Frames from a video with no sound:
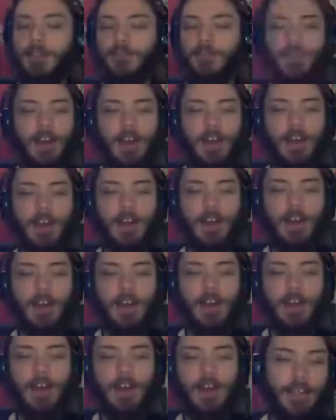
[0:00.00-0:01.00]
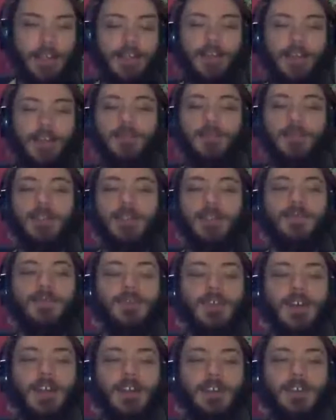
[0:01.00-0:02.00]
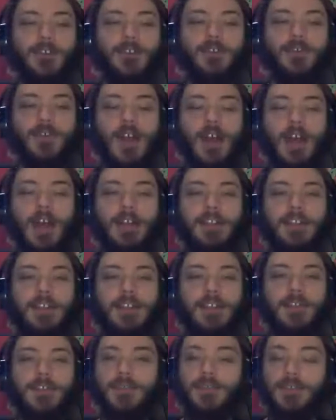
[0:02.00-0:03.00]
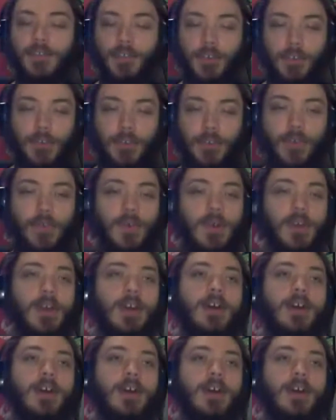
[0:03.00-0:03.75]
Fighters Try, Gundam Build Fighters Try Season 2,